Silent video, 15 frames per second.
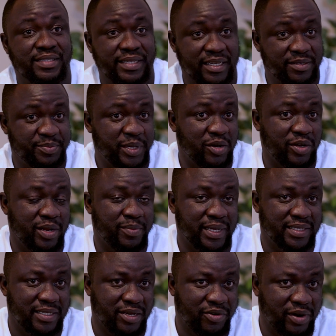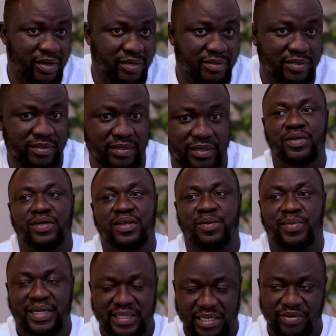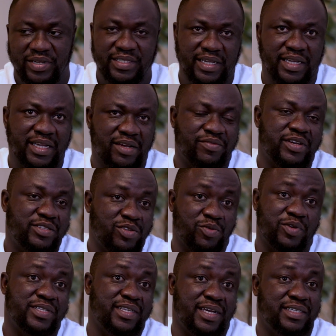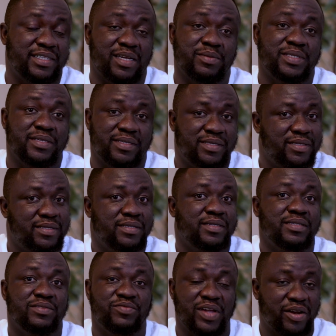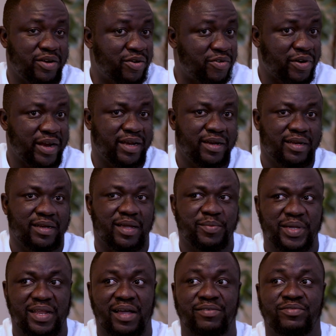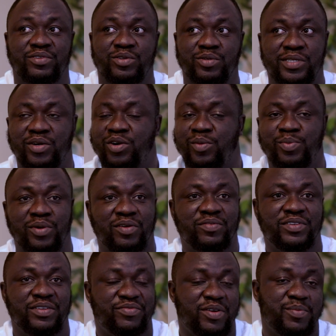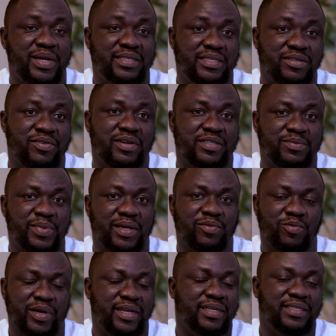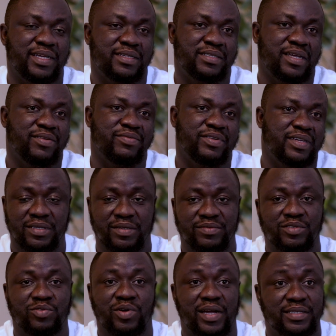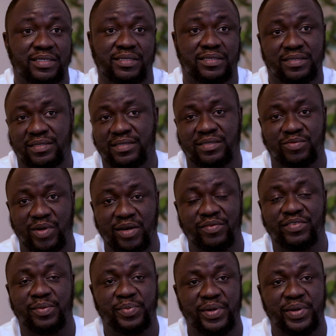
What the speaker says: sent me all the materials. The materials they gave us towards the exams is very great. I mean, I've used a couple of different materials, but what Interstaff gives to us is one of the